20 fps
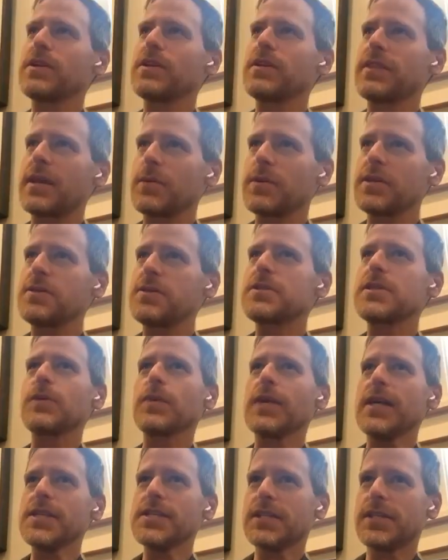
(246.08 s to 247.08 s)
were
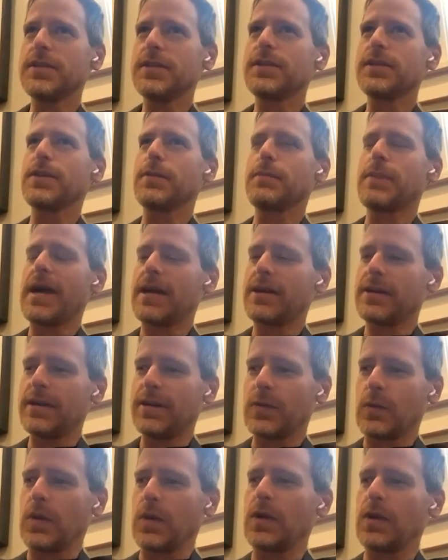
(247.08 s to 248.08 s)
using Rescue to do
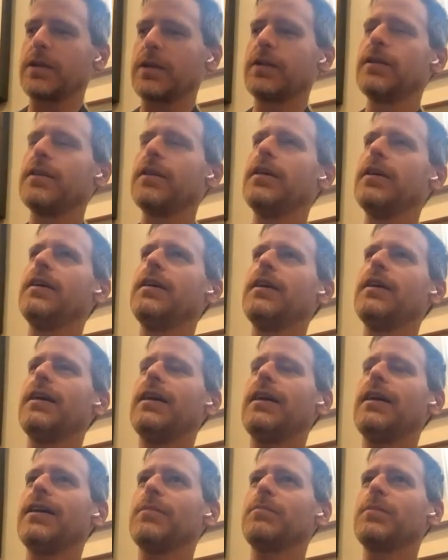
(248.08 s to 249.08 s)
background work.
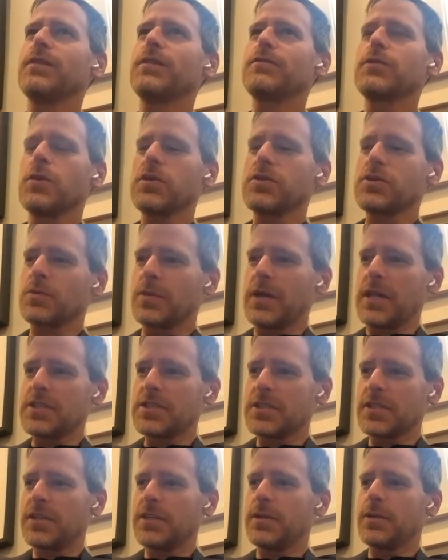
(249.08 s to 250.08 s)
But of course,
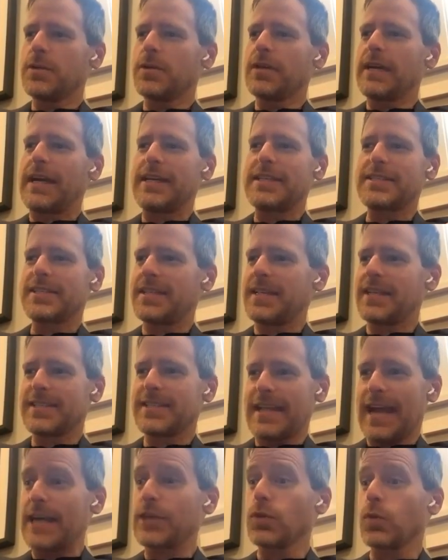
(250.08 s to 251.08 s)
Rescue has the
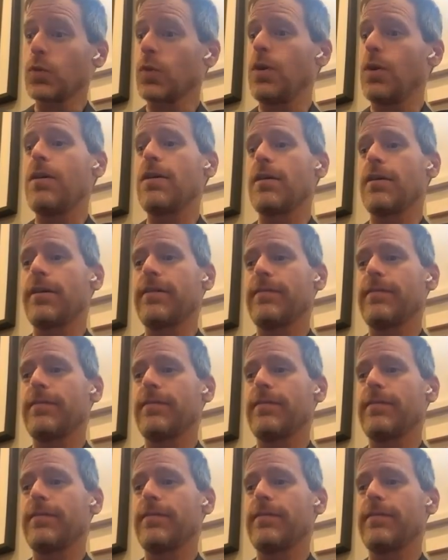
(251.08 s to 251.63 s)
exact wrong